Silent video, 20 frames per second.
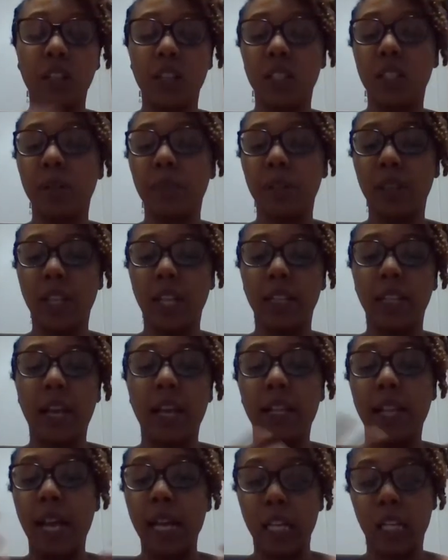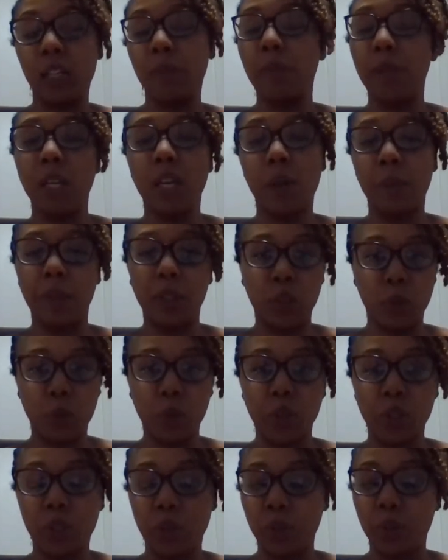or something like that that could be coming
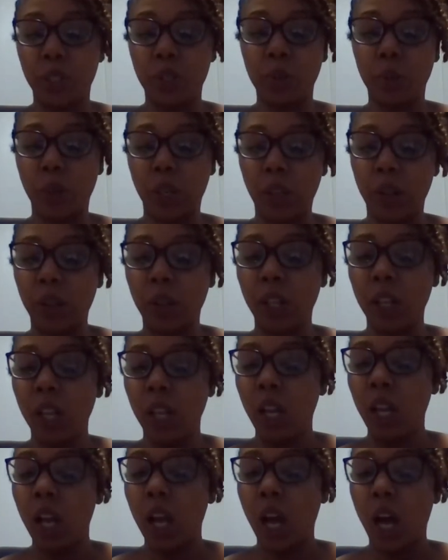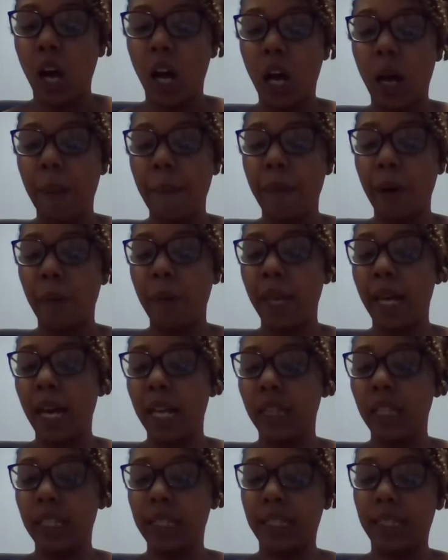towards you as well um, but we
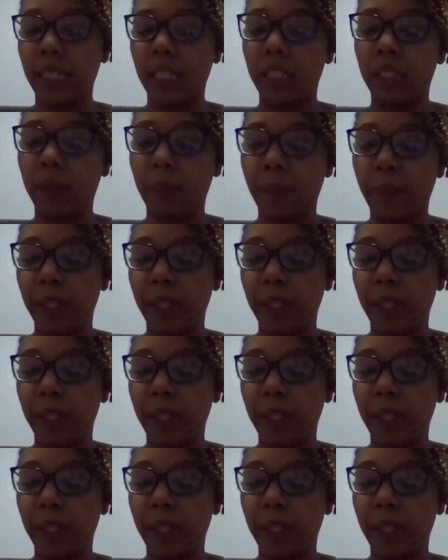got the Six of